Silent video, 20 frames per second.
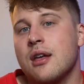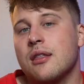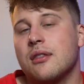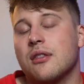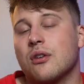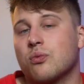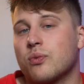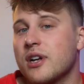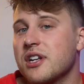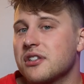
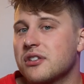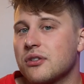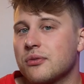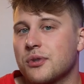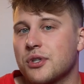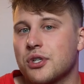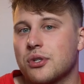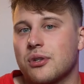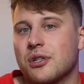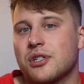the rental
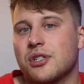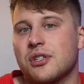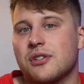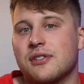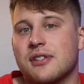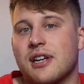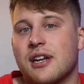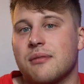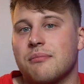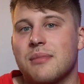restrictions
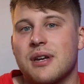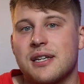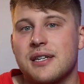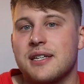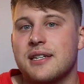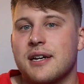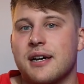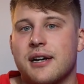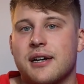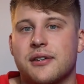on many
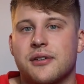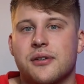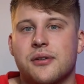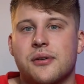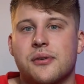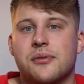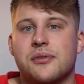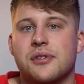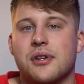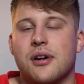
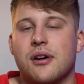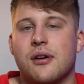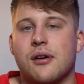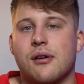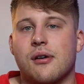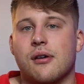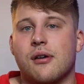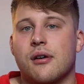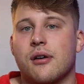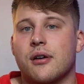condos
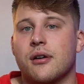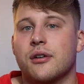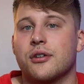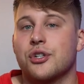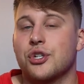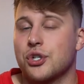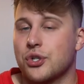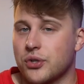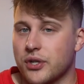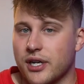are
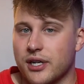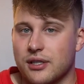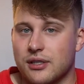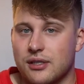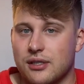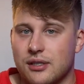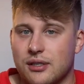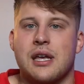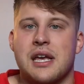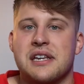
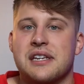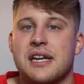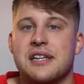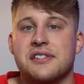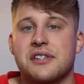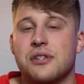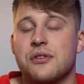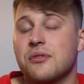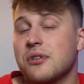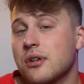strict. And as
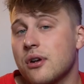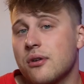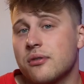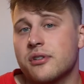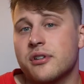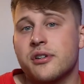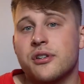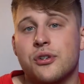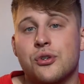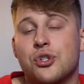a unit
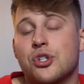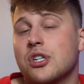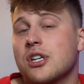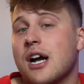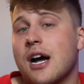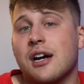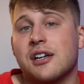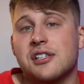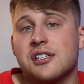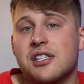owner, you should
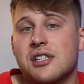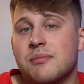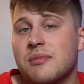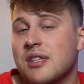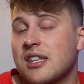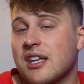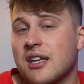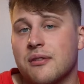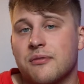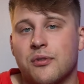honestly be
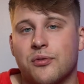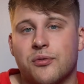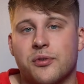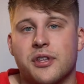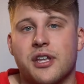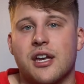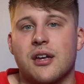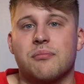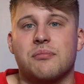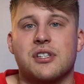thankful for
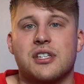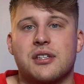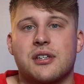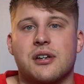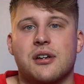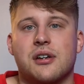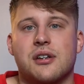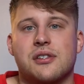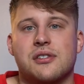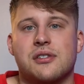that,
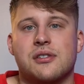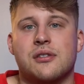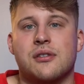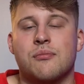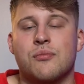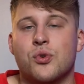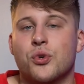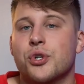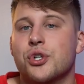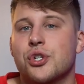because the
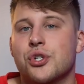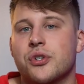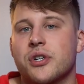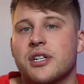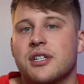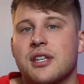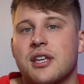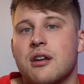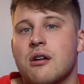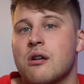more
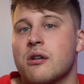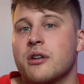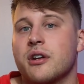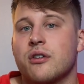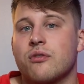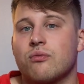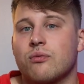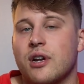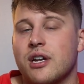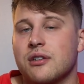strict they are
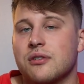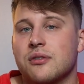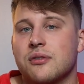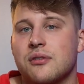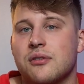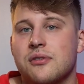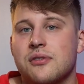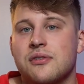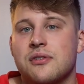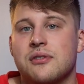in
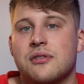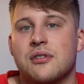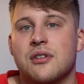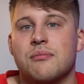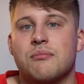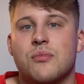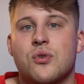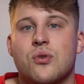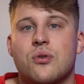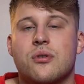rentals, the
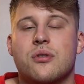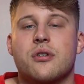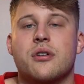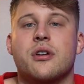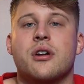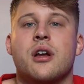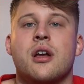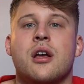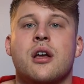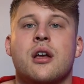
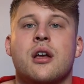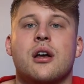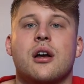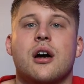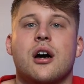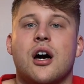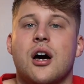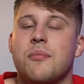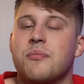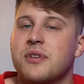more
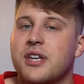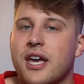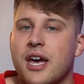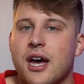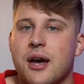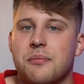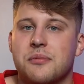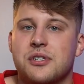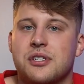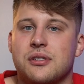
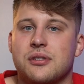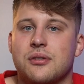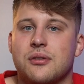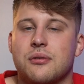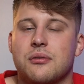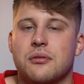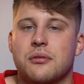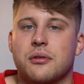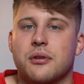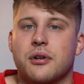upkept
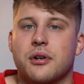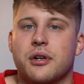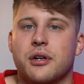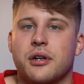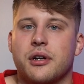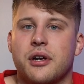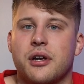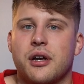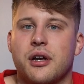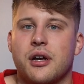
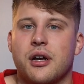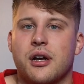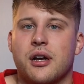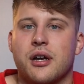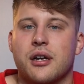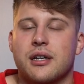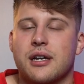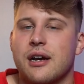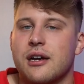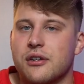your
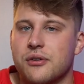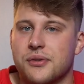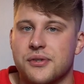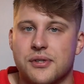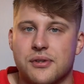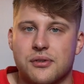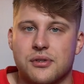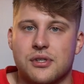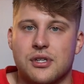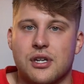condo
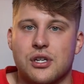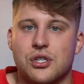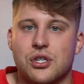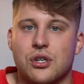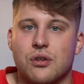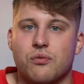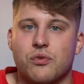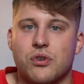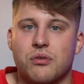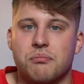
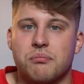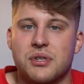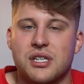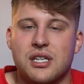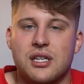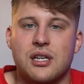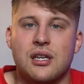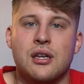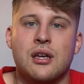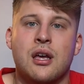association will
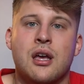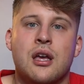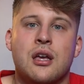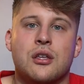be.